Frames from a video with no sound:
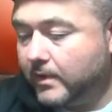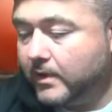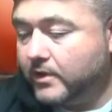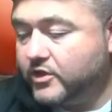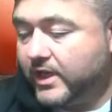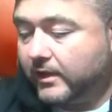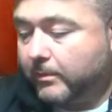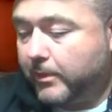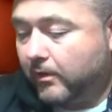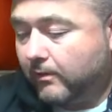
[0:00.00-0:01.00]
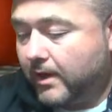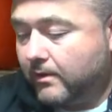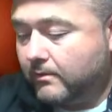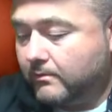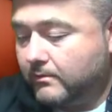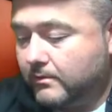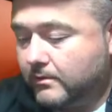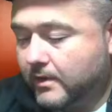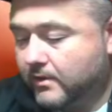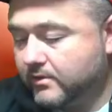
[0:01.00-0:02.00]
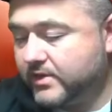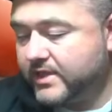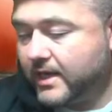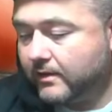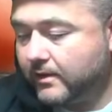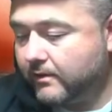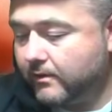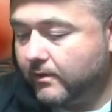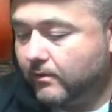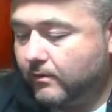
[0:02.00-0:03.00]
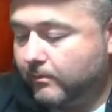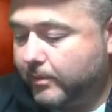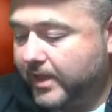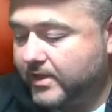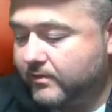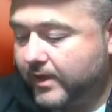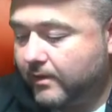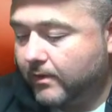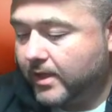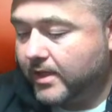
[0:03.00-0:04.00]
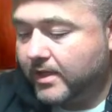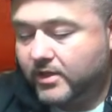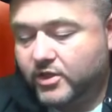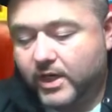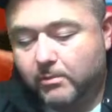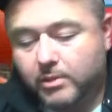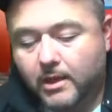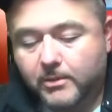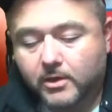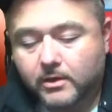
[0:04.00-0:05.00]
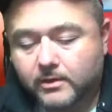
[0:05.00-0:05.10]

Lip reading: Jalen Milroe, another solid base rated rookie. Jake Plummer.